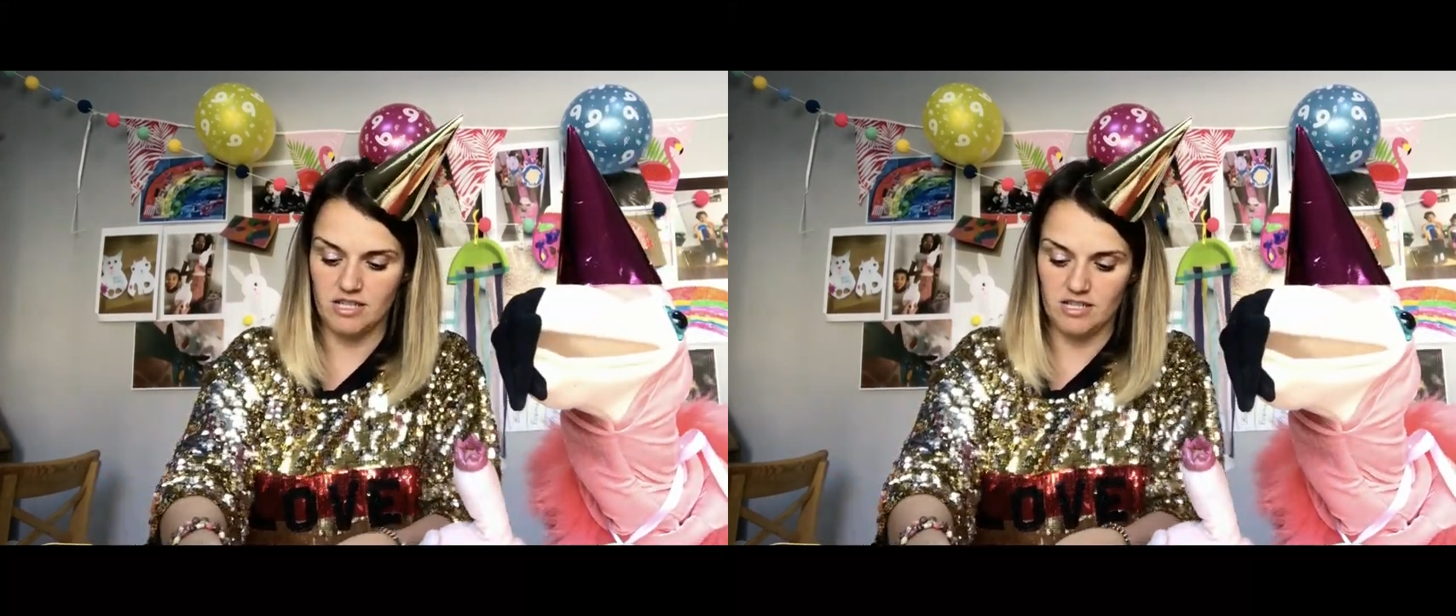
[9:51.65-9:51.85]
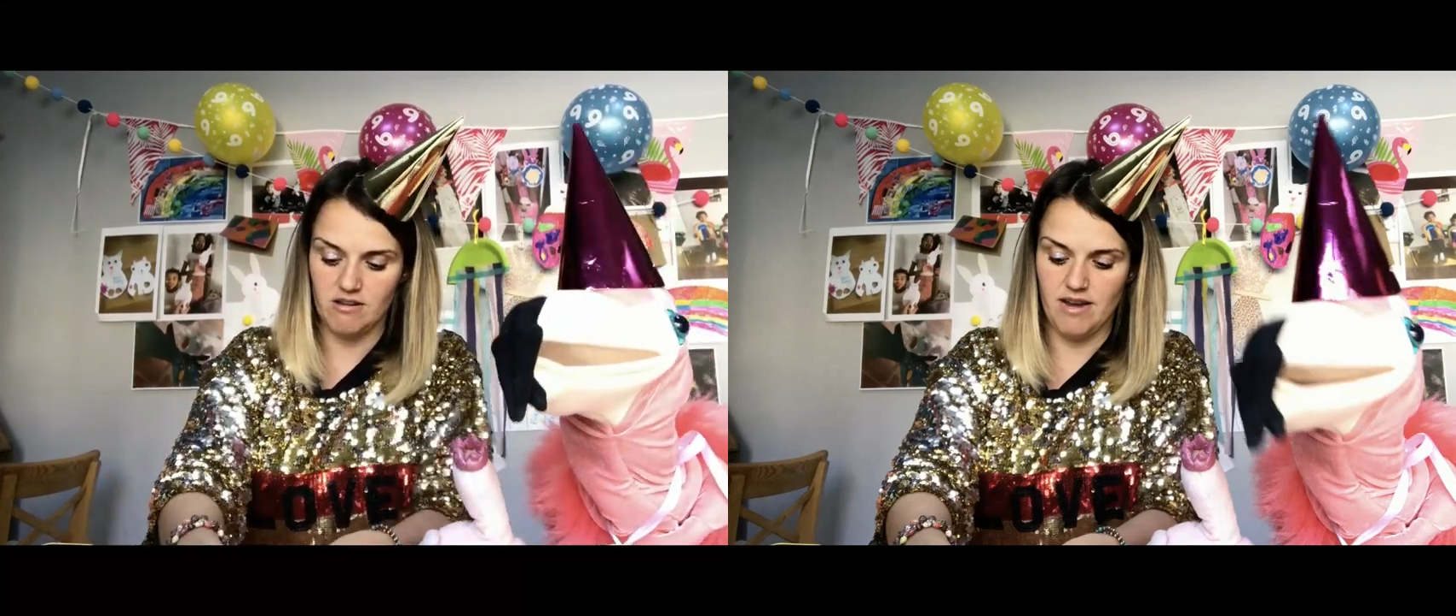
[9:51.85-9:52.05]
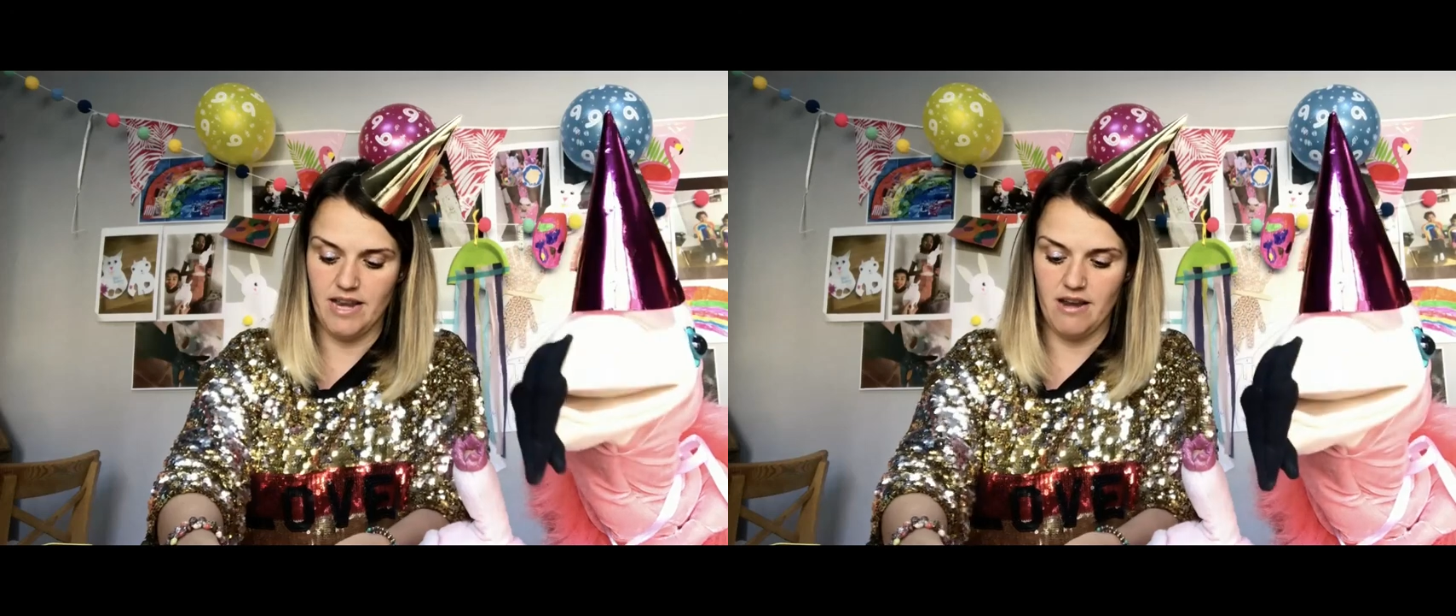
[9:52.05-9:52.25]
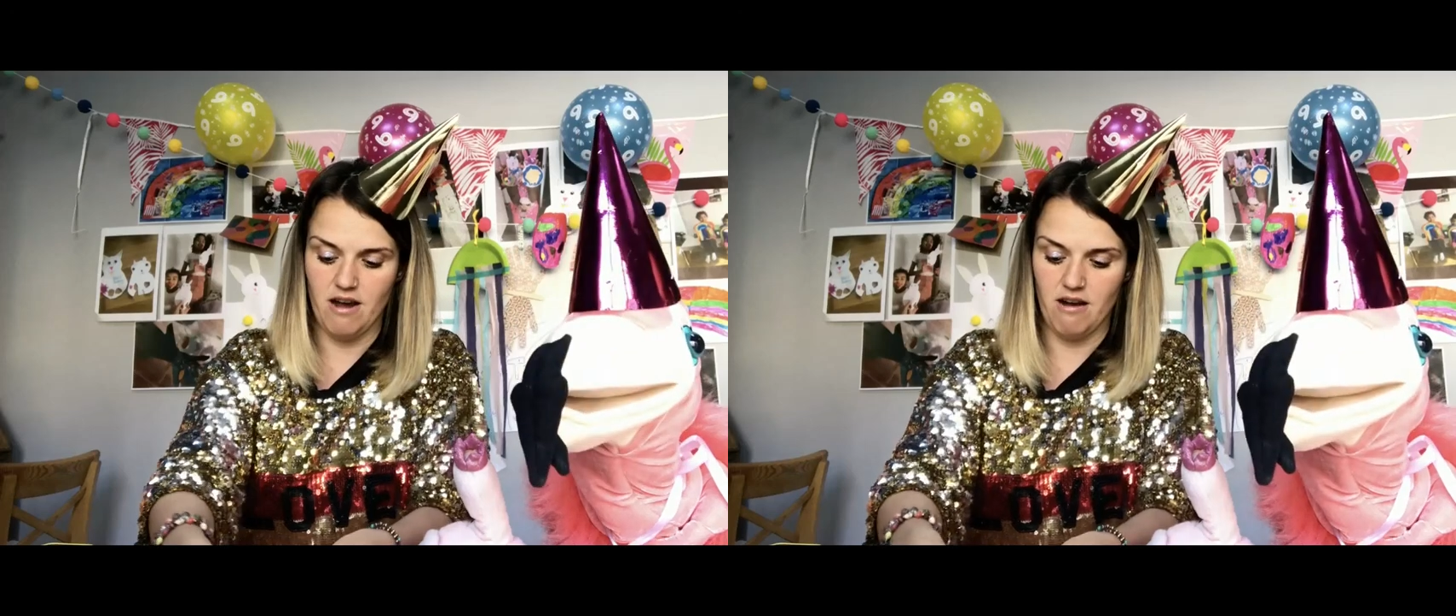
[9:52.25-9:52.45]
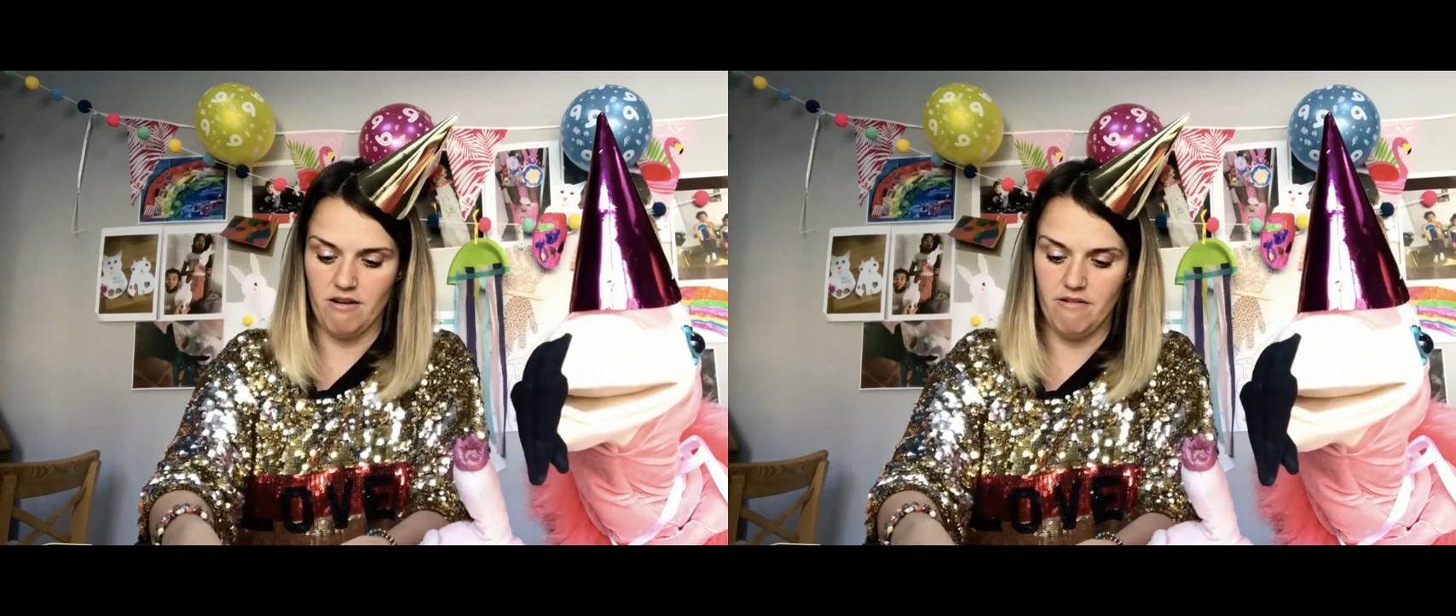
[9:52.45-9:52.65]
Because I
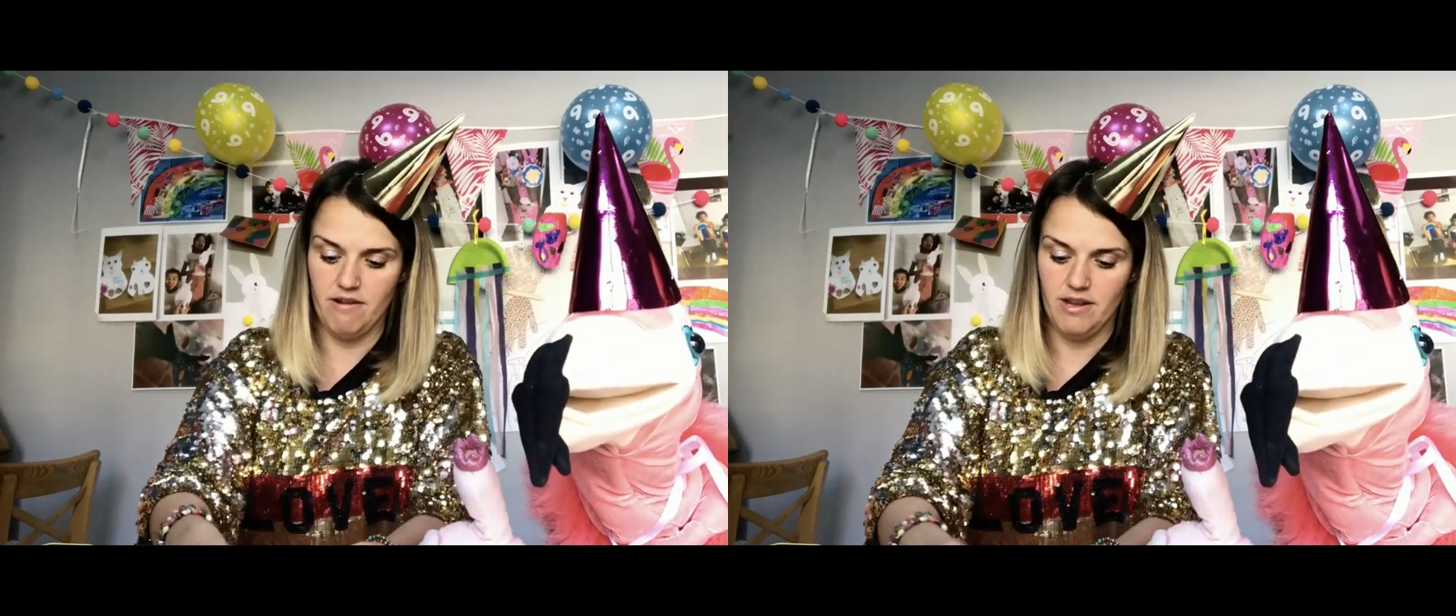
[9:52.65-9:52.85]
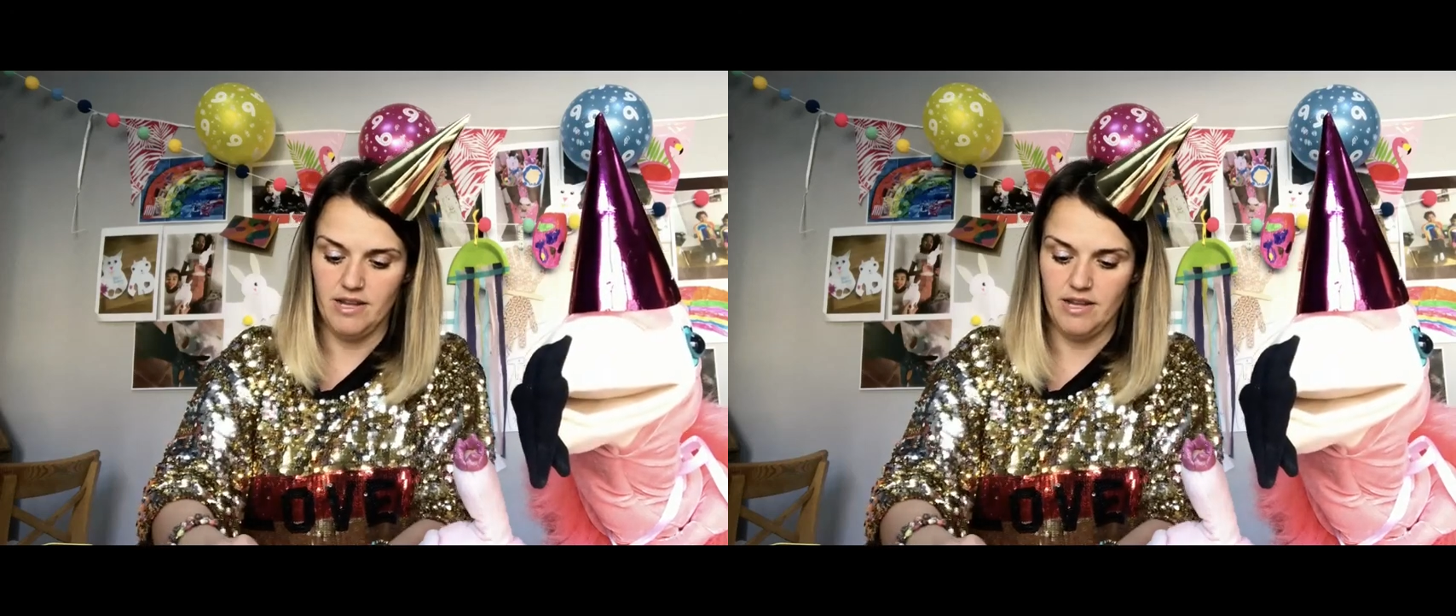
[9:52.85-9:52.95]
know